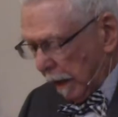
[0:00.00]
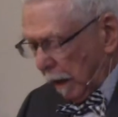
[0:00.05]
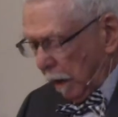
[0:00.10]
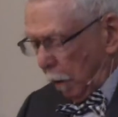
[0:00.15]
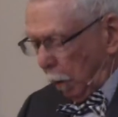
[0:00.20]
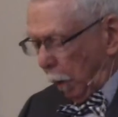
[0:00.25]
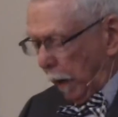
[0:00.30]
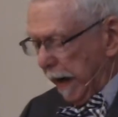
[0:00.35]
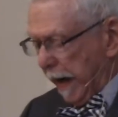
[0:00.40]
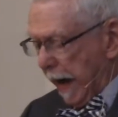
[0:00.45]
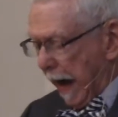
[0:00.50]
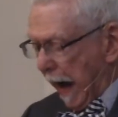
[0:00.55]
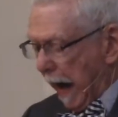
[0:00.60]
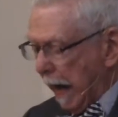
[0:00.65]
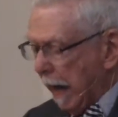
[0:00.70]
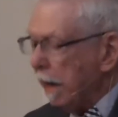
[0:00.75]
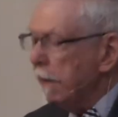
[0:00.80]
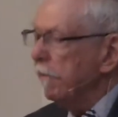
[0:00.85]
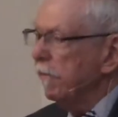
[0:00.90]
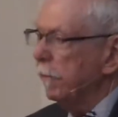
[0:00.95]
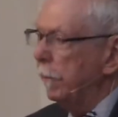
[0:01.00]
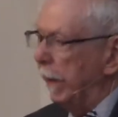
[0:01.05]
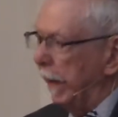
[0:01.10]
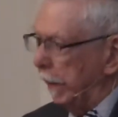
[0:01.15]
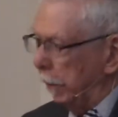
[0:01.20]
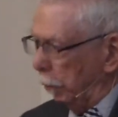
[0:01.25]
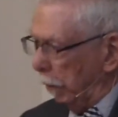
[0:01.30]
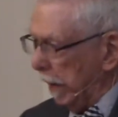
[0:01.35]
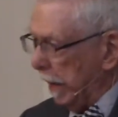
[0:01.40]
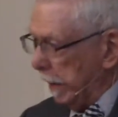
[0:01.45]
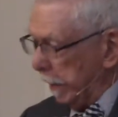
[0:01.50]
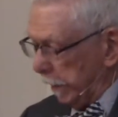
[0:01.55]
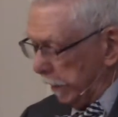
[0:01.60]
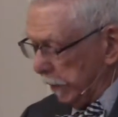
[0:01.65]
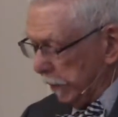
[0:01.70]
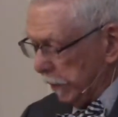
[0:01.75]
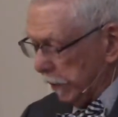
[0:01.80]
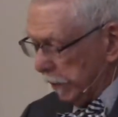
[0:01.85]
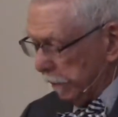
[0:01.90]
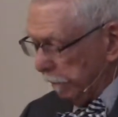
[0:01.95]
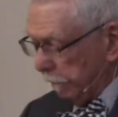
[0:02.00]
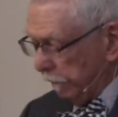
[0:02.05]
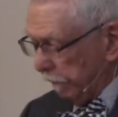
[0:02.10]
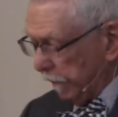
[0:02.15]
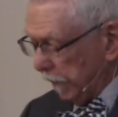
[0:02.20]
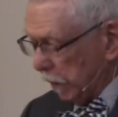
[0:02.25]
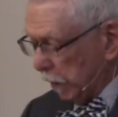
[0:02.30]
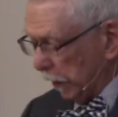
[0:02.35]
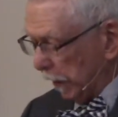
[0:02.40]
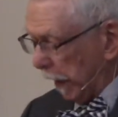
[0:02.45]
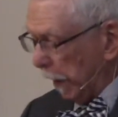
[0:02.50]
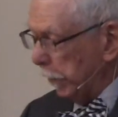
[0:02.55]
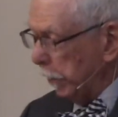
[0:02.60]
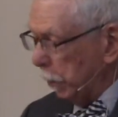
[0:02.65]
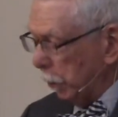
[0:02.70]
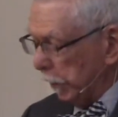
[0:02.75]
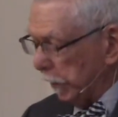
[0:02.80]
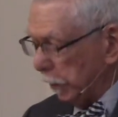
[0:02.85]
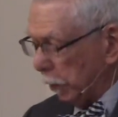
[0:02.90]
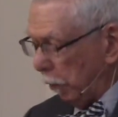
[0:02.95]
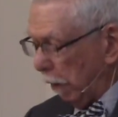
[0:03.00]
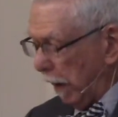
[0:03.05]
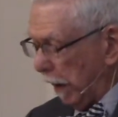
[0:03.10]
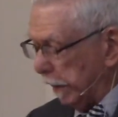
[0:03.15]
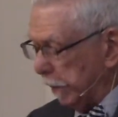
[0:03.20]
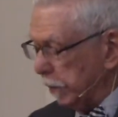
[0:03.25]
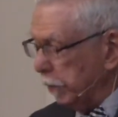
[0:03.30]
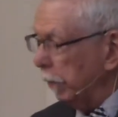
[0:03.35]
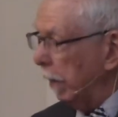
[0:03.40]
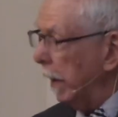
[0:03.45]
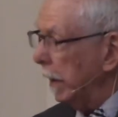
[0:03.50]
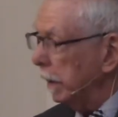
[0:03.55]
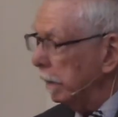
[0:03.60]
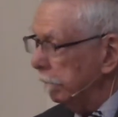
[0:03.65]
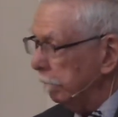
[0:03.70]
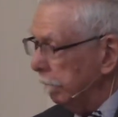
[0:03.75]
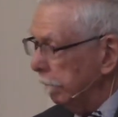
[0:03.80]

We have been raised together with Christ, right?